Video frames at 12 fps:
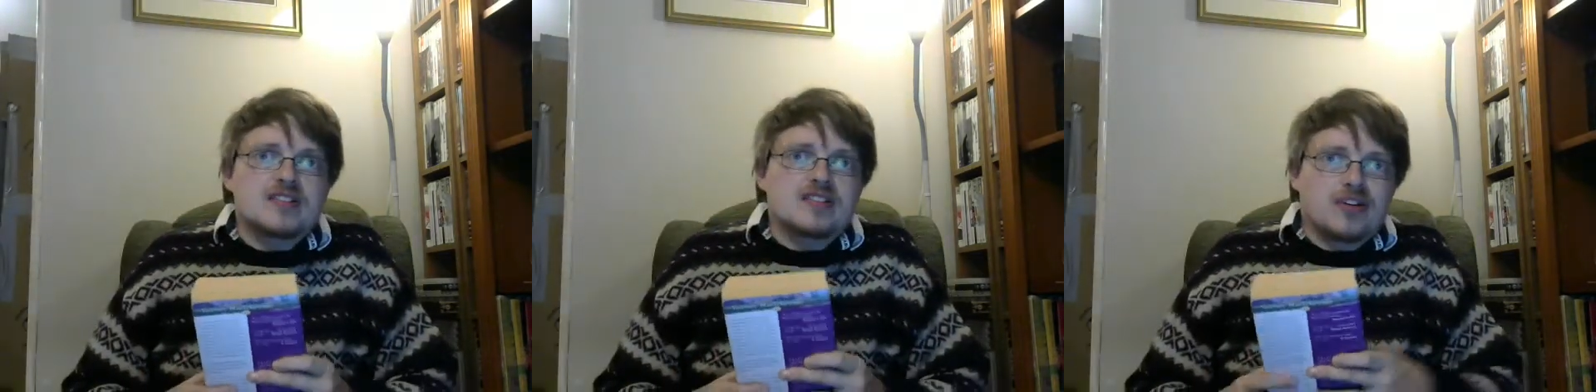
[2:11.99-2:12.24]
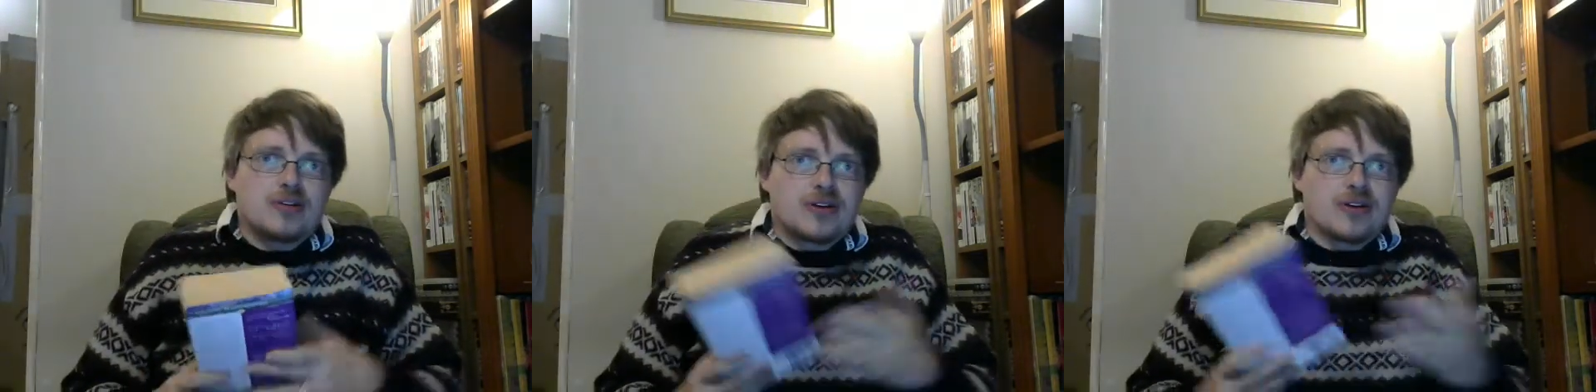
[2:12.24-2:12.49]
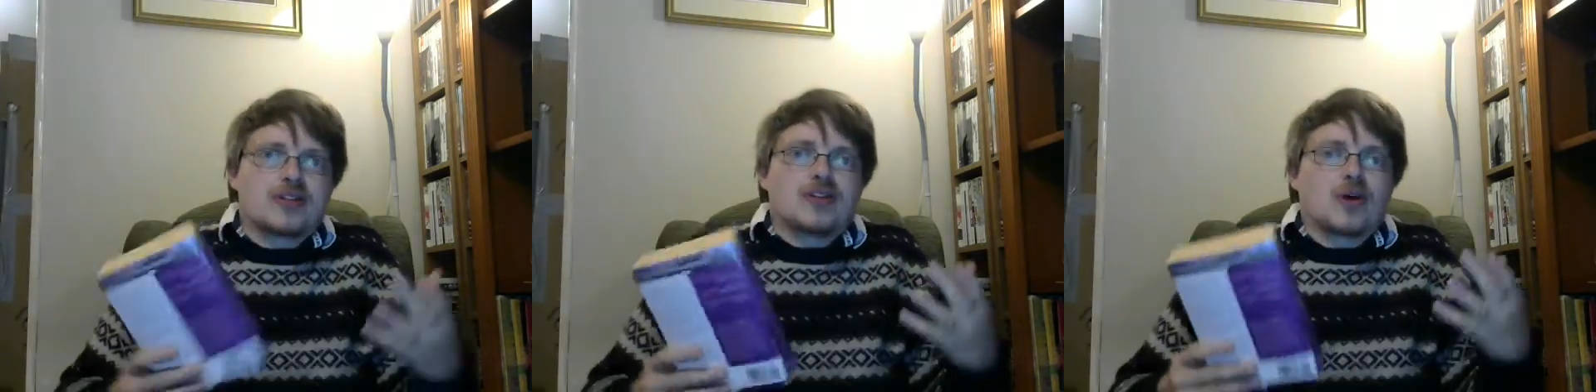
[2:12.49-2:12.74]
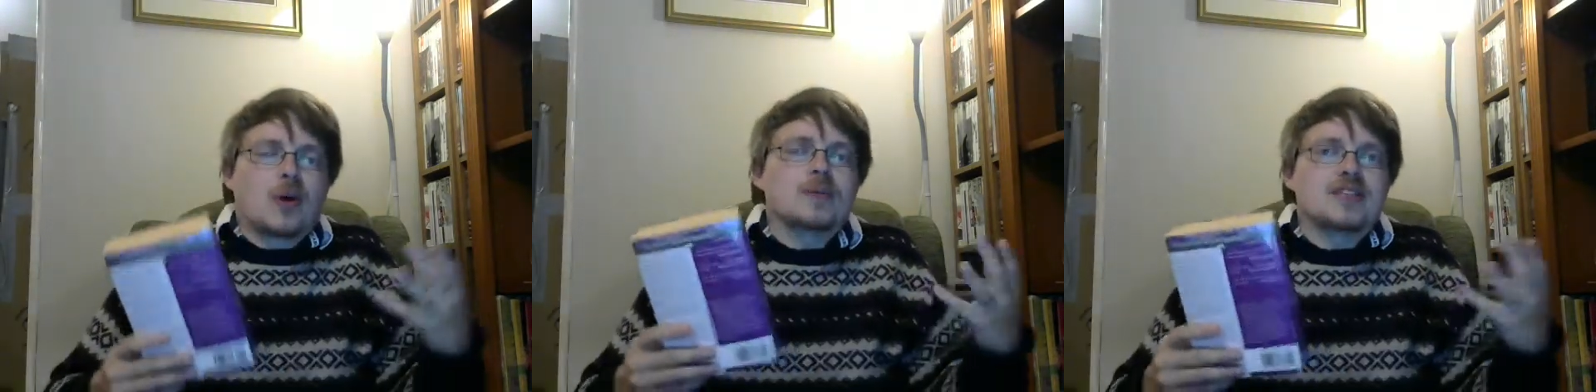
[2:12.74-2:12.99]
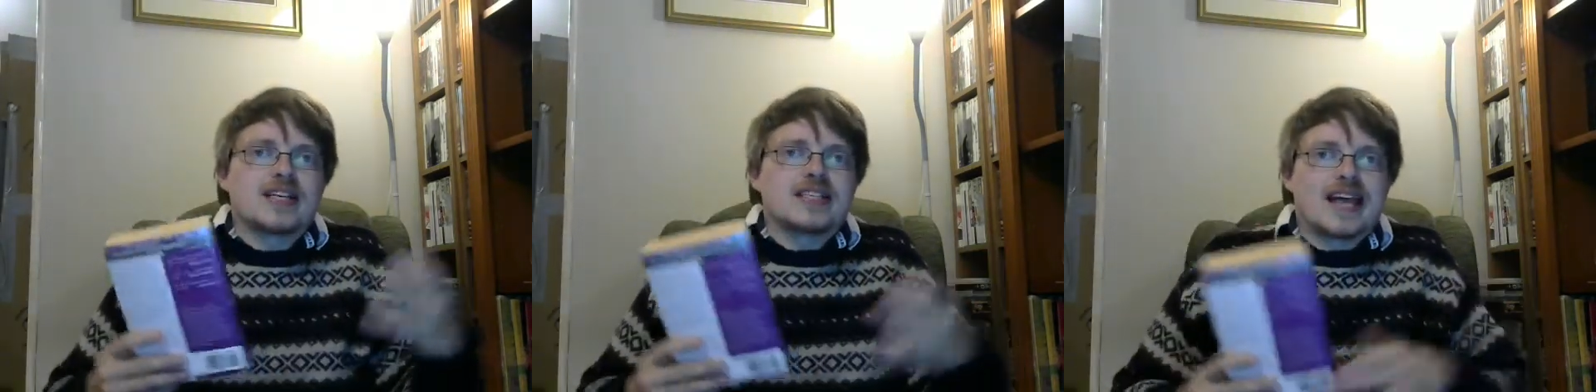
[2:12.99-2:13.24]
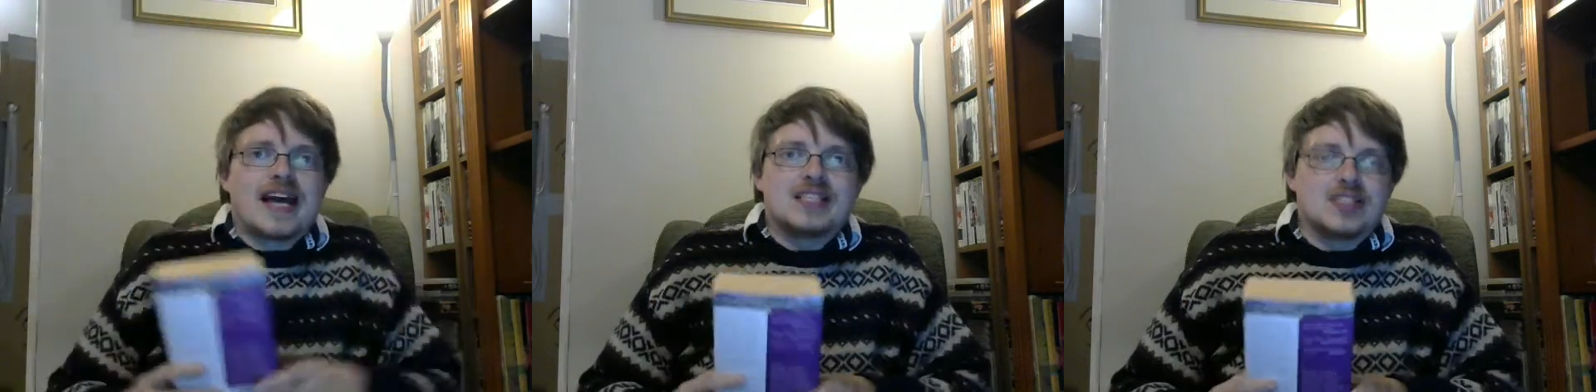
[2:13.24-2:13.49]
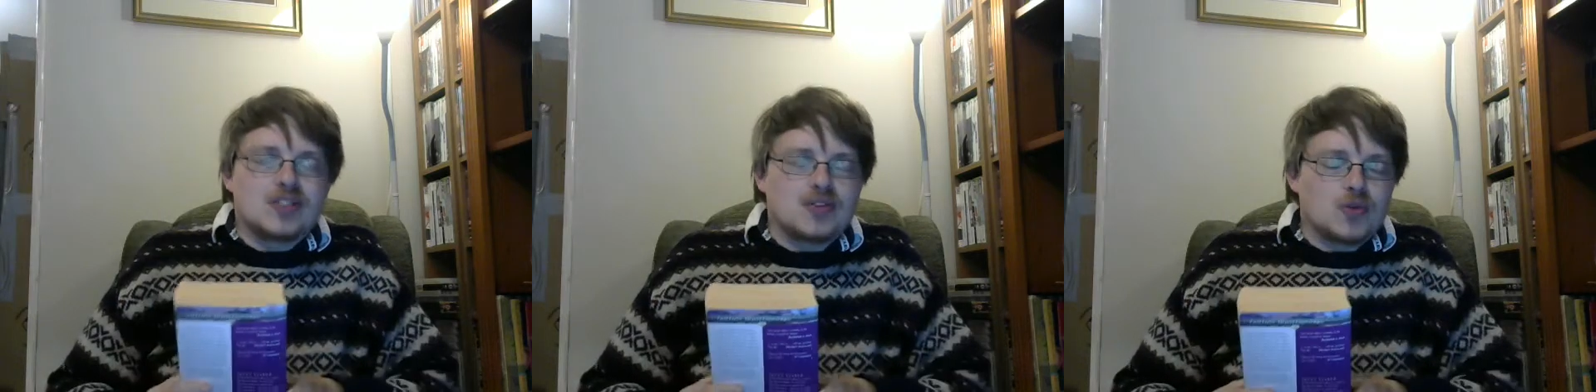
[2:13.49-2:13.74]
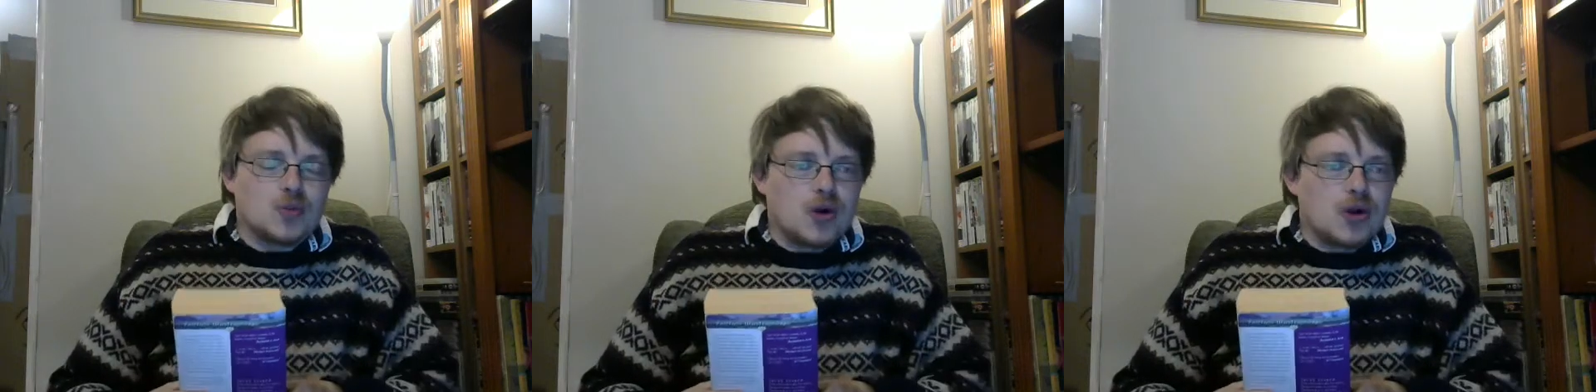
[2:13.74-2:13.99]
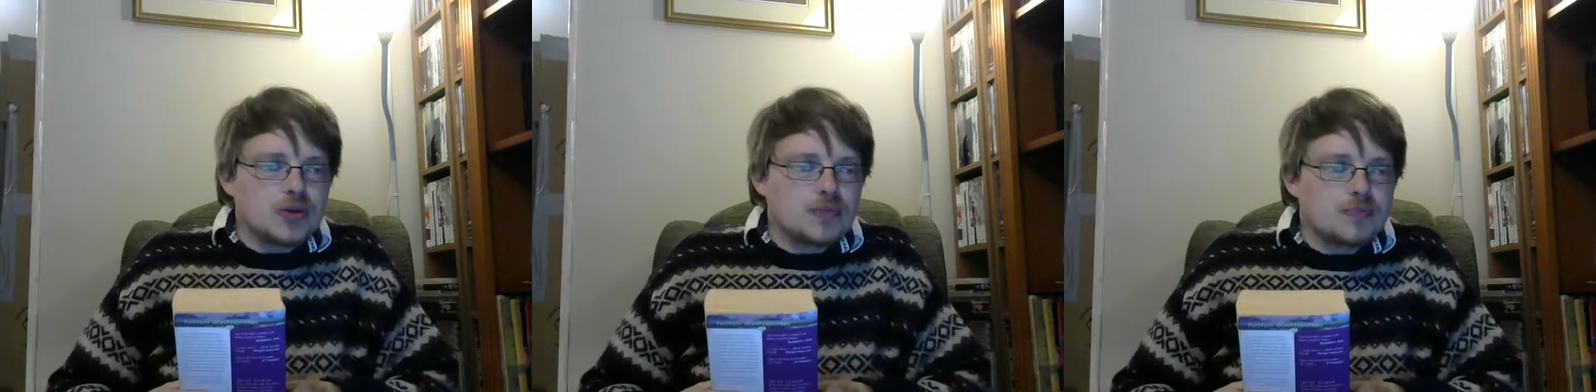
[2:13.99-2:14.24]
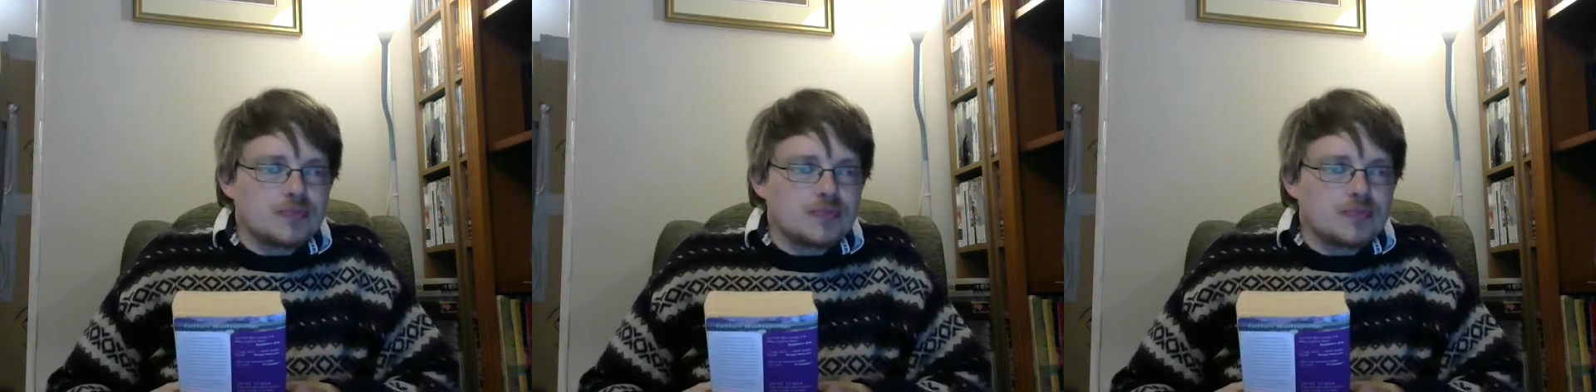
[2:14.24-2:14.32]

so kind of the opposite ends of the world.